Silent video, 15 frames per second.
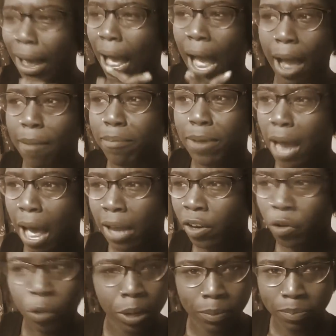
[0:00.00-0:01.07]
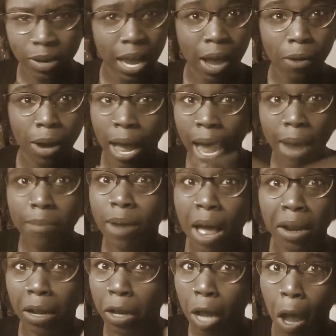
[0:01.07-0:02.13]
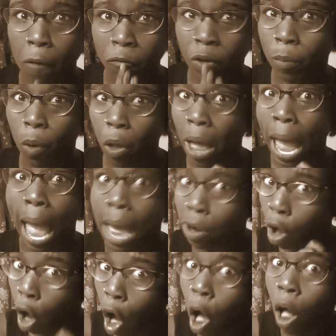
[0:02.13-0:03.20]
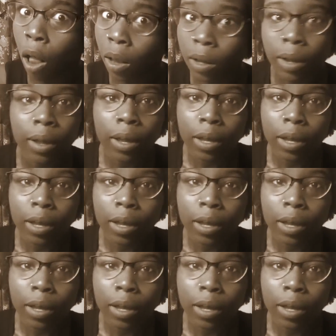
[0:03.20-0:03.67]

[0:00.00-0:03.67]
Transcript: I'm not creeped out. I'm not uncomfortable at all.